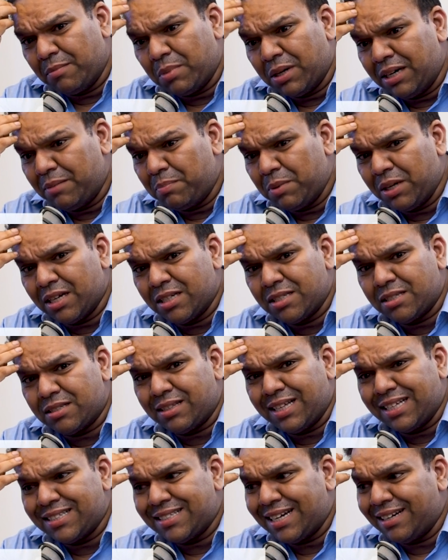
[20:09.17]
They burned because
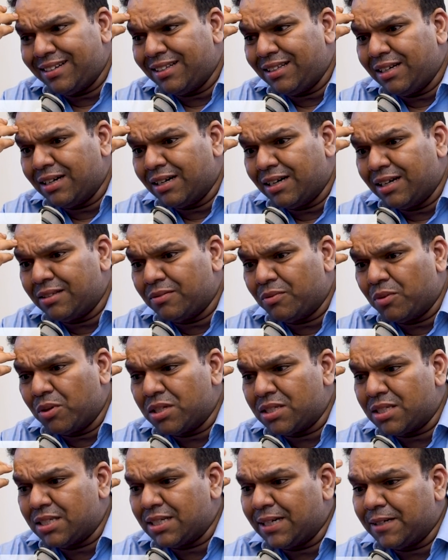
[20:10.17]
they said that the earth
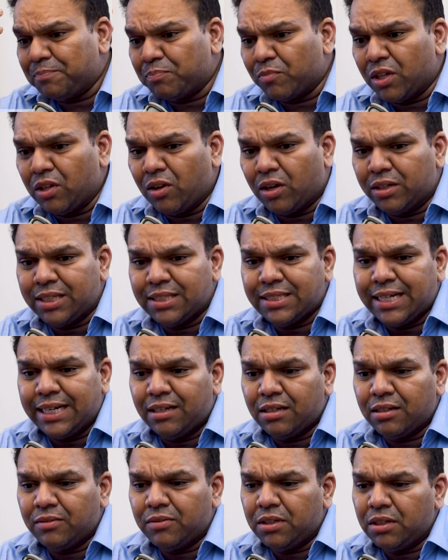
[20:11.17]
was not the
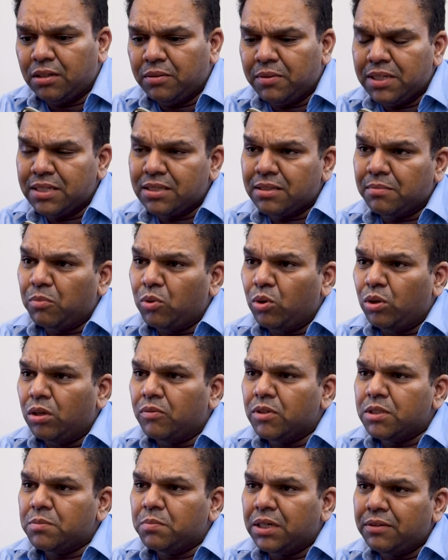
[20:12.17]
center of the universe. In Bruno
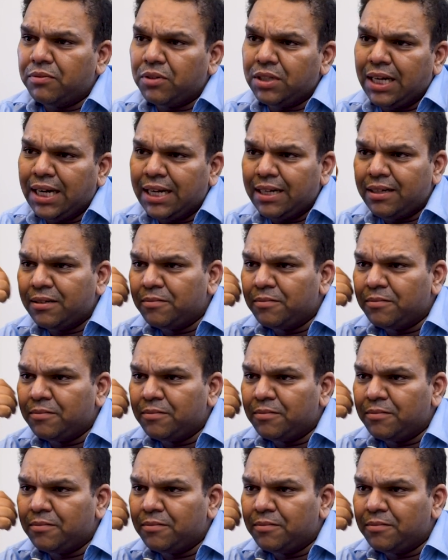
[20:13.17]
fact. Was burned for that.